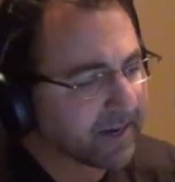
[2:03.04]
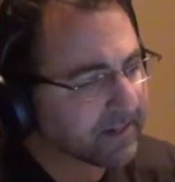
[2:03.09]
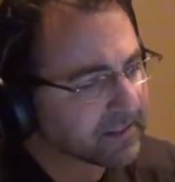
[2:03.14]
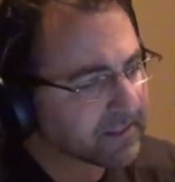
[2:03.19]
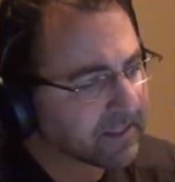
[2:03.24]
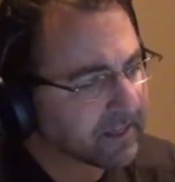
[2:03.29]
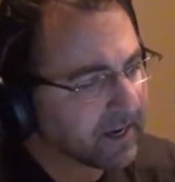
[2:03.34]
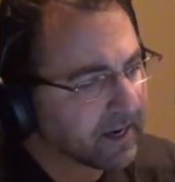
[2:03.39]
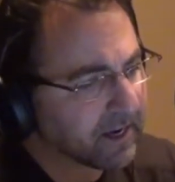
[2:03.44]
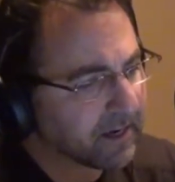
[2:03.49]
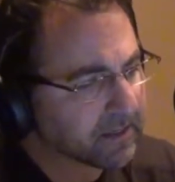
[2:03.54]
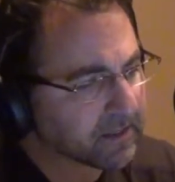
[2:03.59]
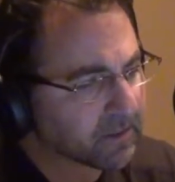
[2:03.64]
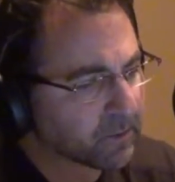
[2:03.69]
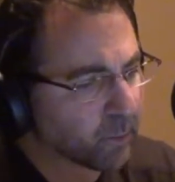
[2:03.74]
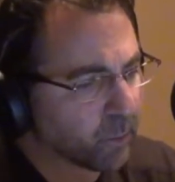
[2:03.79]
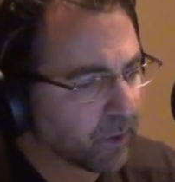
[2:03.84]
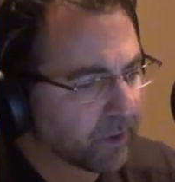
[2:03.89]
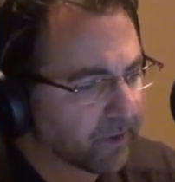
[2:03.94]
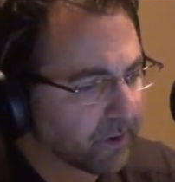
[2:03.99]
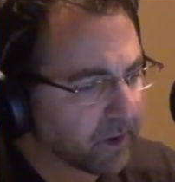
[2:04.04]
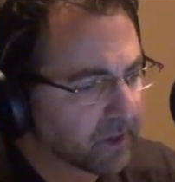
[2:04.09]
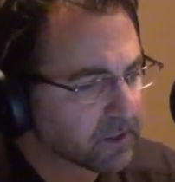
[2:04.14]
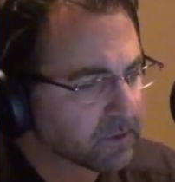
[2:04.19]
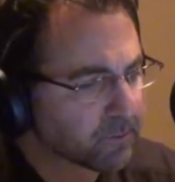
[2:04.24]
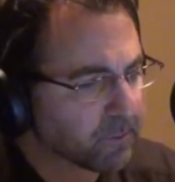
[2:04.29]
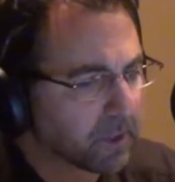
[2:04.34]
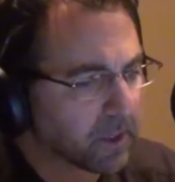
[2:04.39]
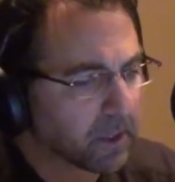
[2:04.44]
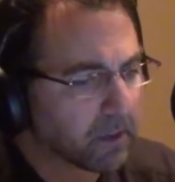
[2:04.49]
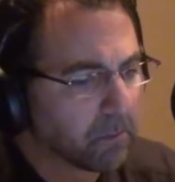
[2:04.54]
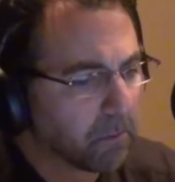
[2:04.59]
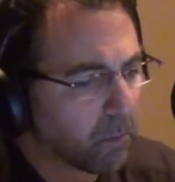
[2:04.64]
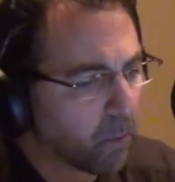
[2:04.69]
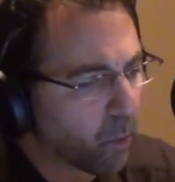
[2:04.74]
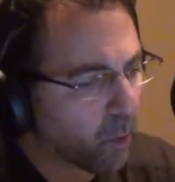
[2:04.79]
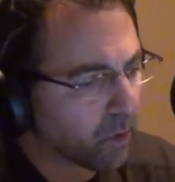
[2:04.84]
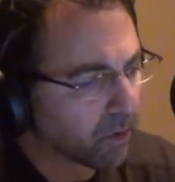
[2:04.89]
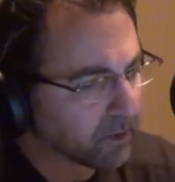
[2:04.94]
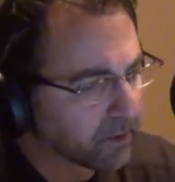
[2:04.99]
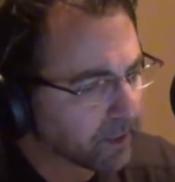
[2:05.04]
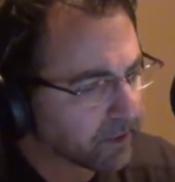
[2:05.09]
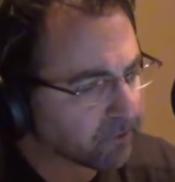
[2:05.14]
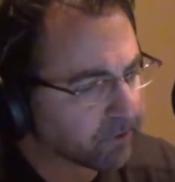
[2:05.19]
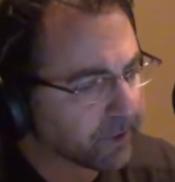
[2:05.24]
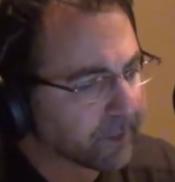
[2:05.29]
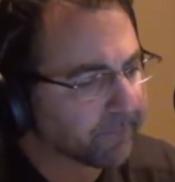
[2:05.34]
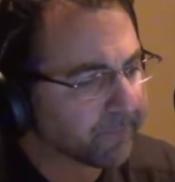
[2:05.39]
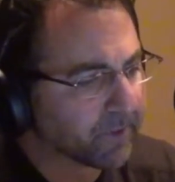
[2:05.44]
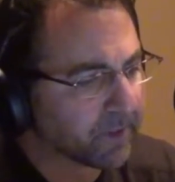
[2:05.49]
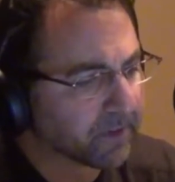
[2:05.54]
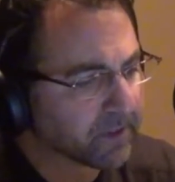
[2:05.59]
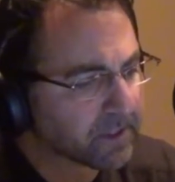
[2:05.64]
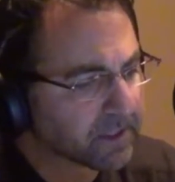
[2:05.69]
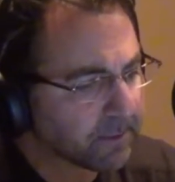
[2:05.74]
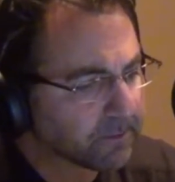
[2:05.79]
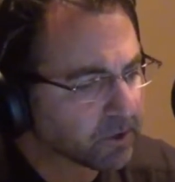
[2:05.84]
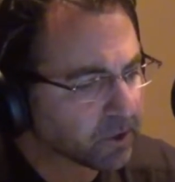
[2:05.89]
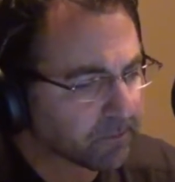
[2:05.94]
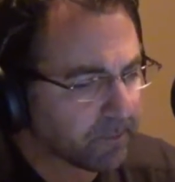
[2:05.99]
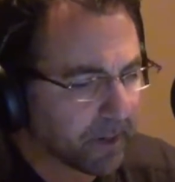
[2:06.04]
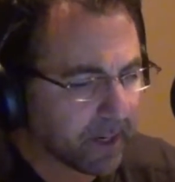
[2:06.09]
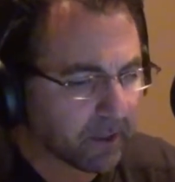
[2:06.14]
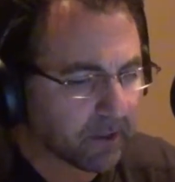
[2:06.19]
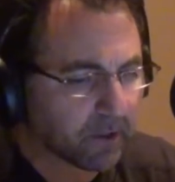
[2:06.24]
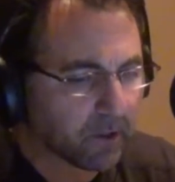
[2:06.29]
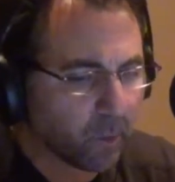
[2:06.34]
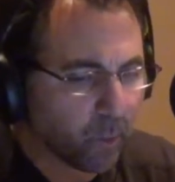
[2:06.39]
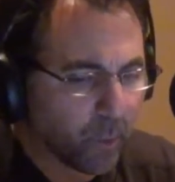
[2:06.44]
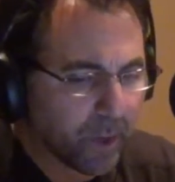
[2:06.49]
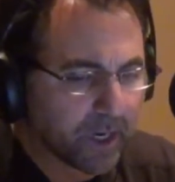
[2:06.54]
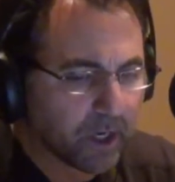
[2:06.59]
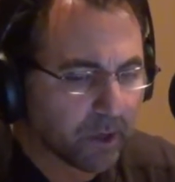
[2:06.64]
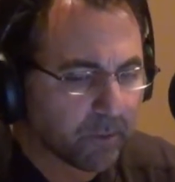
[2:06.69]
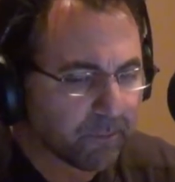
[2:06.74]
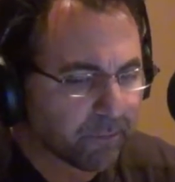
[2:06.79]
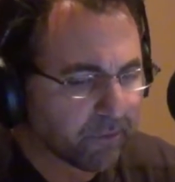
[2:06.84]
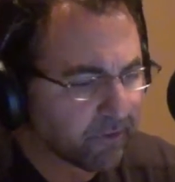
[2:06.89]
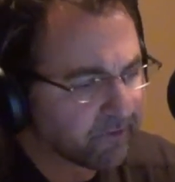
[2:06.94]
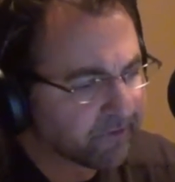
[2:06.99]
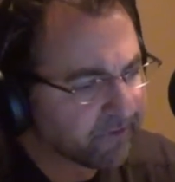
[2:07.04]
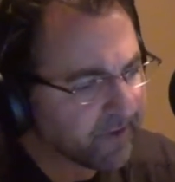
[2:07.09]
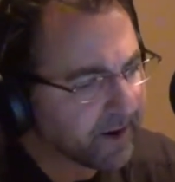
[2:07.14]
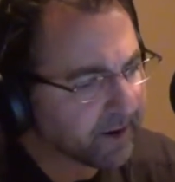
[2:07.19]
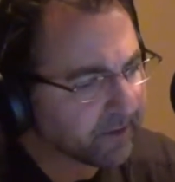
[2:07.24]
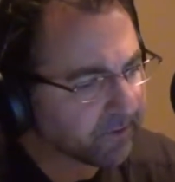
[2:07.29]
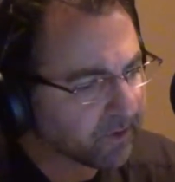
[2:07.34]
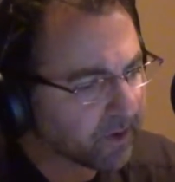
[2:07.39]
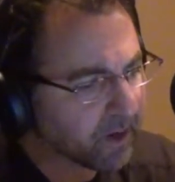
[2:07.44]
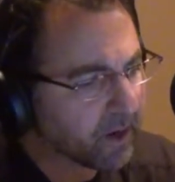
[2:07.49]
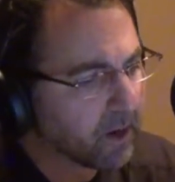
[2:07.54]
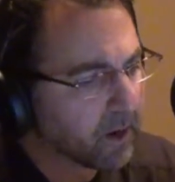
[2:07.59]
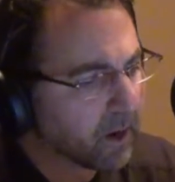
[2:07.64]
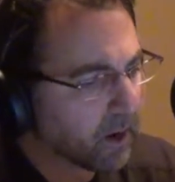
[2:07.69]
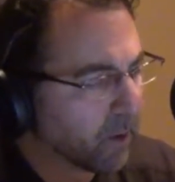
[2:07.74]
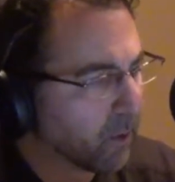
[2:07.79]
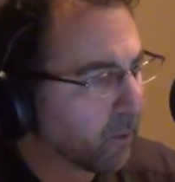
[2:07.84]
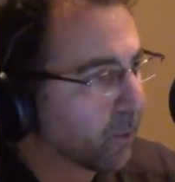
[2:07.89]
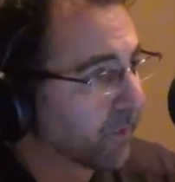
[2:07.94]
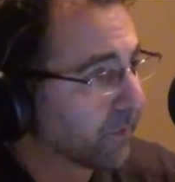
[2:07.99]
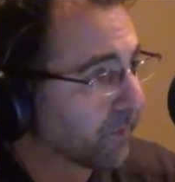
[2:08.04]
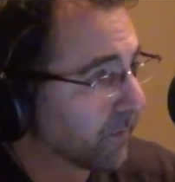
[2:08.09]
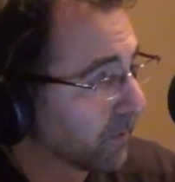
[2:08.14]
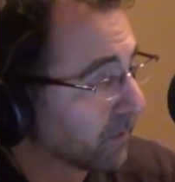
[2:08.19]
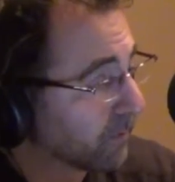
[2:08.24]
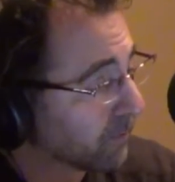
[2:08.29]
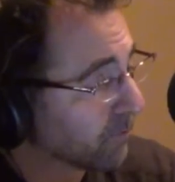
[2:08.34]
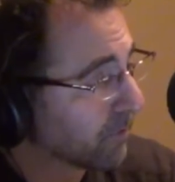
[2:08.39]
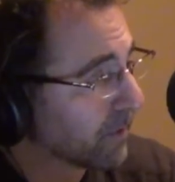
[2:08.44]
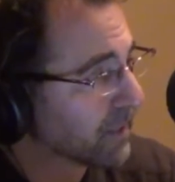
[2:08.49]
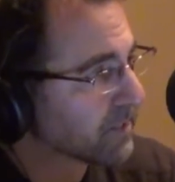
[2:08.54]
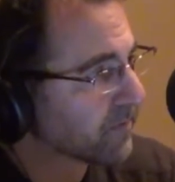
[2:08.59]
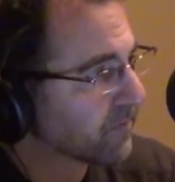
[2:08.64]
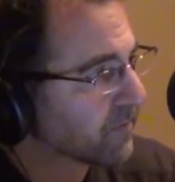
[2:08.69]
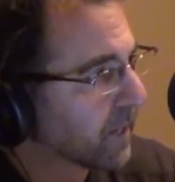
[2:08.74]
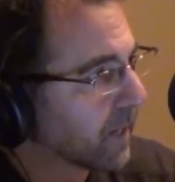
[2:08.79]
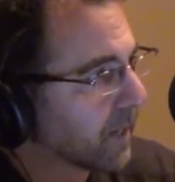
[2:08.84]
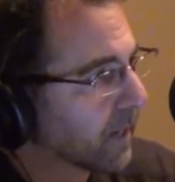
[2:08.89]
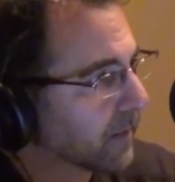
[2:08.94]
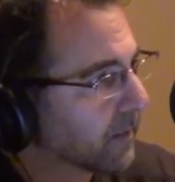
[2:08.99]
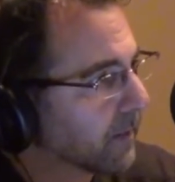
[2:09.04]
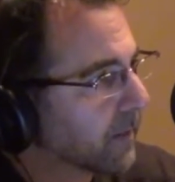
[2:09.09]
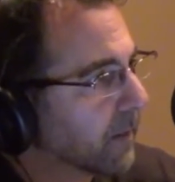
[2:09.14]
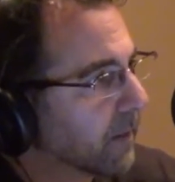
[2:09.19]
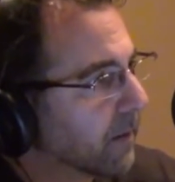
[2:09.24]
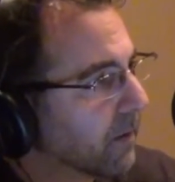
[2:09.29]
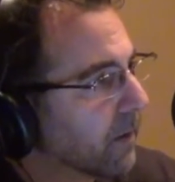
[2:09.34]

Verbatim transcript: that's the case, with us being more literate in the subject matter, we could prevent, with the grace of God,